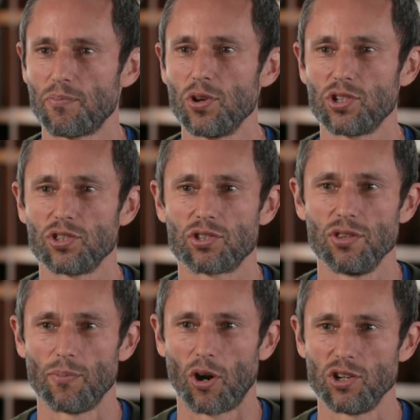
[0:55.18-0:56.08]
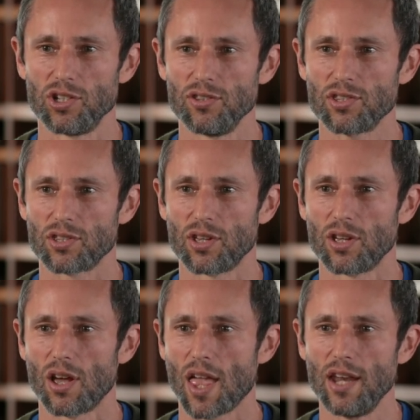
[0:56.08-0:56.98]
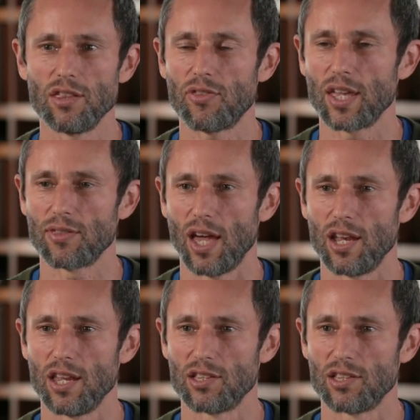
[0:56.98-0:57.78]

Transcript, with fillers: pushes to the margins anything that